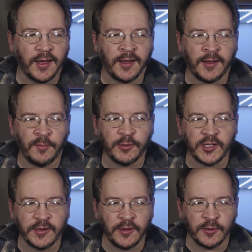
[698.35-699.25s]
Uh,
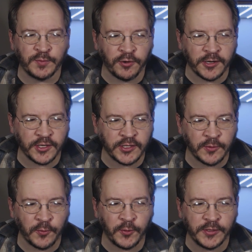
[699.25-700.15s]
mostly those
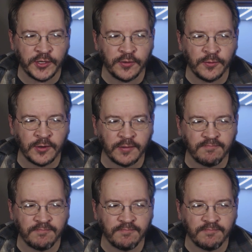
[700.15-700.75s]
projects are going to